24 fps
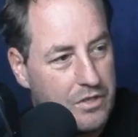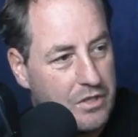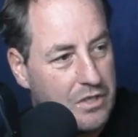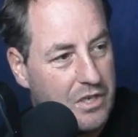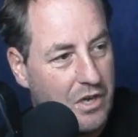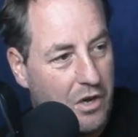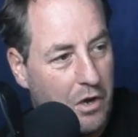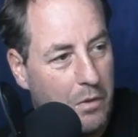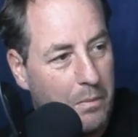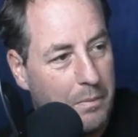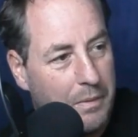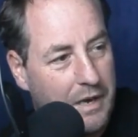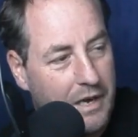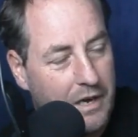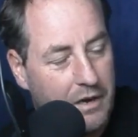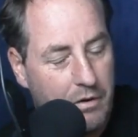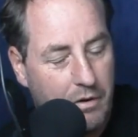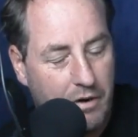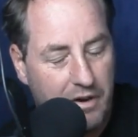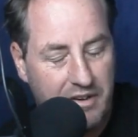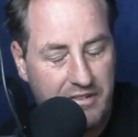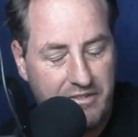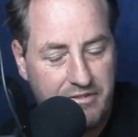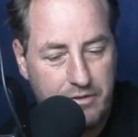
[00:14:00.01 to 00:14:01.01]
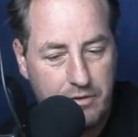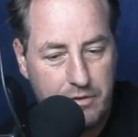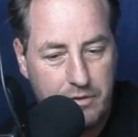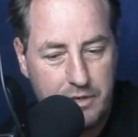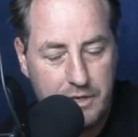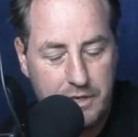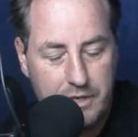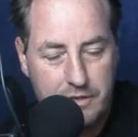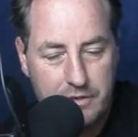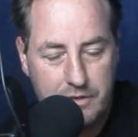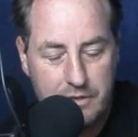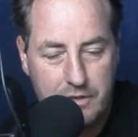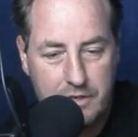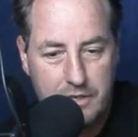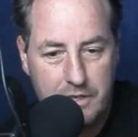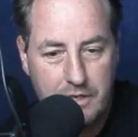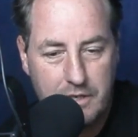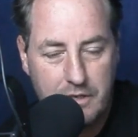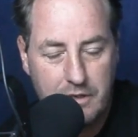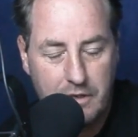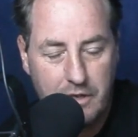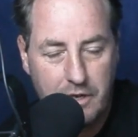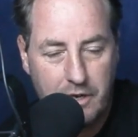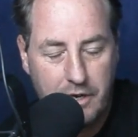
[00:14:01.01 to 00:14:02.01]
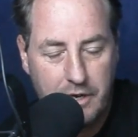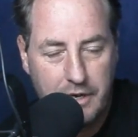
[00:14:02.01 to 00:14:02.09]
is going back quite a few years, Adeel.